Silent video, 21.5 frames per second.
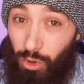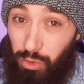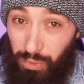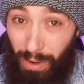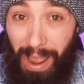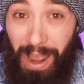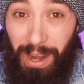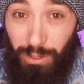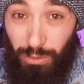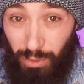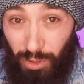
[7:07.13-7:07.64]

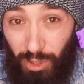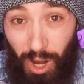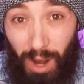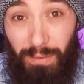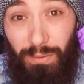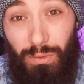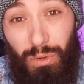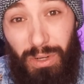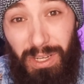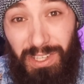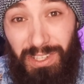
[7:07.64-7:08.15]
crash
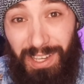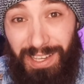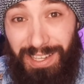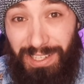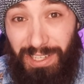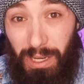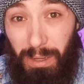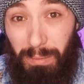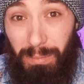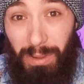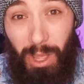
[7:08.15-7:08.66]
recovery
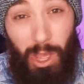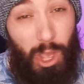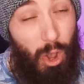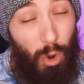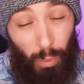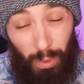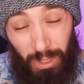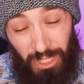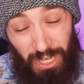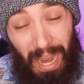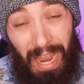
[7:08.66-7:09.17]
system,
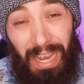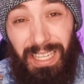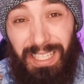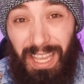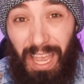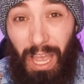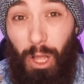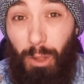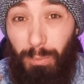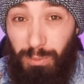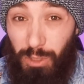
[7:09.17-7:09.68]
which has
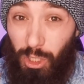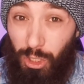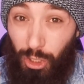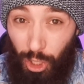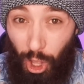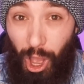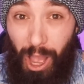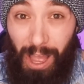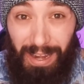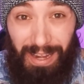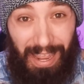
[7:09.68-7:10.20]
helped a
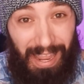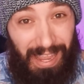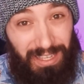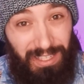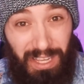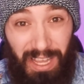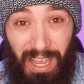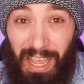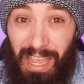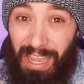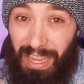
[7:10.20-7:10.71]
lot,
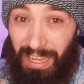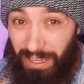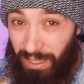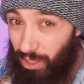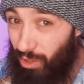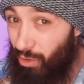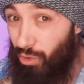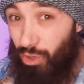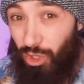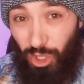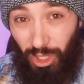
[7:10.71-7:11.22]
as
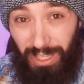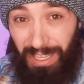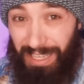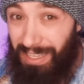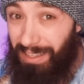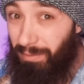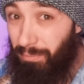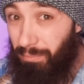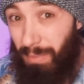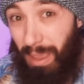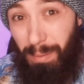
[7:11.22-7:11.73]

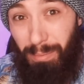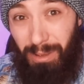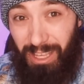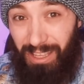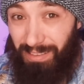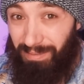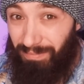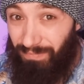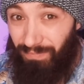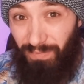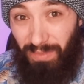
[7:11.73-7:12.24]
usually
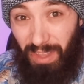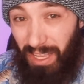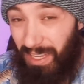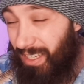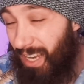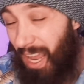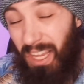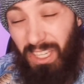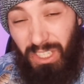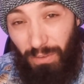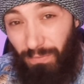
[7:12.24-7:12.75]
maybe it
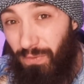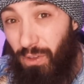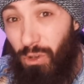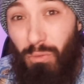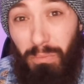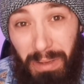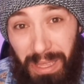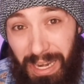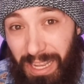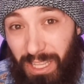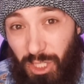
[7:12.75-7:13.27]
takes a few
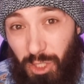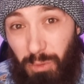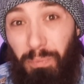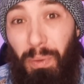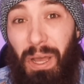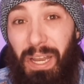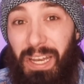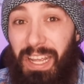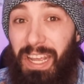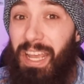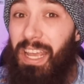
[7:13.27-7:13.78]
minutes,
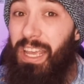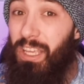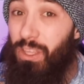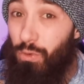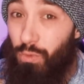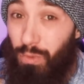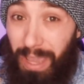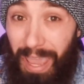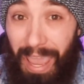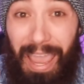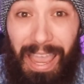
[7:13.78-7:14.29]
but
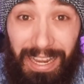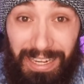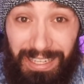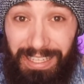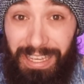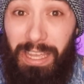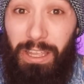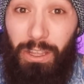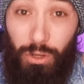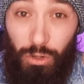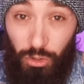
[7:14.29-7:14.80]
you can
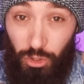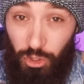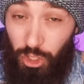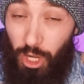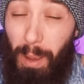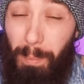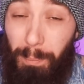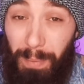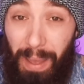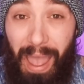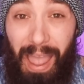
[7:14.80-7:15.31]
get your
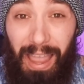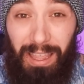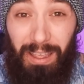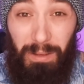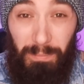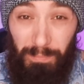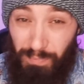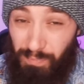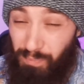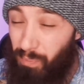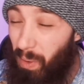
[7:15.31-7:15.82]
ship back,
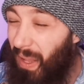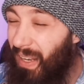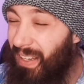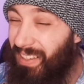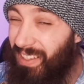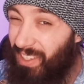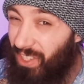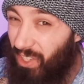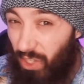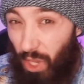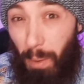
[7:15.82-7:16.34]
but
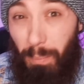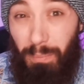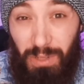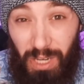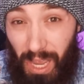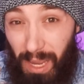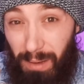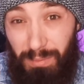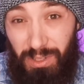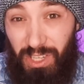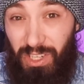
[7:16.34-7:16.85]

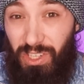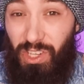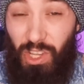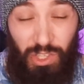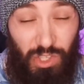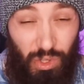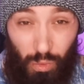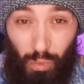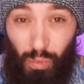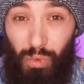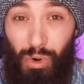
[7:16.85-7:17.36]
sometimes it
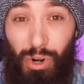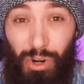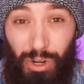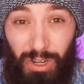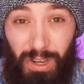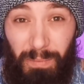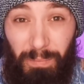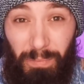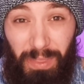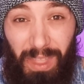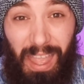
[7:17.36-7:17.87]
doesn't
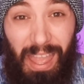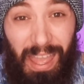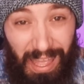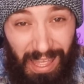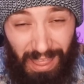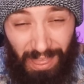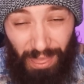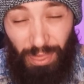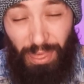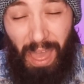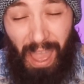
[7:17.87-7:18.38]
work.
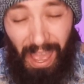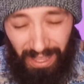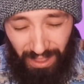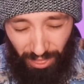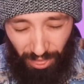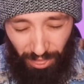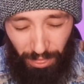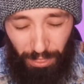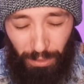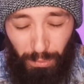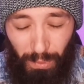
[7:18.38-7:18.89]
That
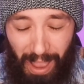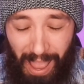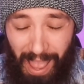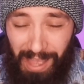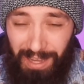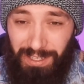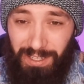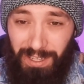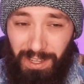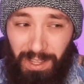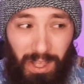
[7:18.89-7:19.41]

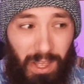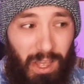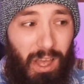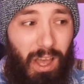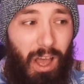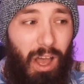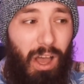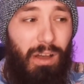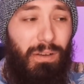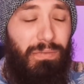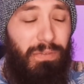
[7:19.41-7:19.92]
threat
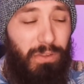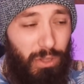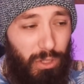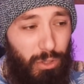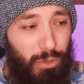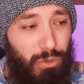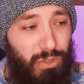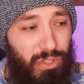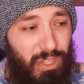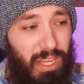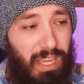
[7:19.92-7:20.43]
of
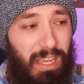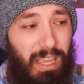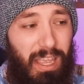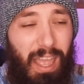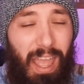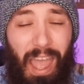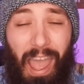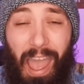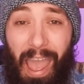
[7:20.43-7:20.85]
losing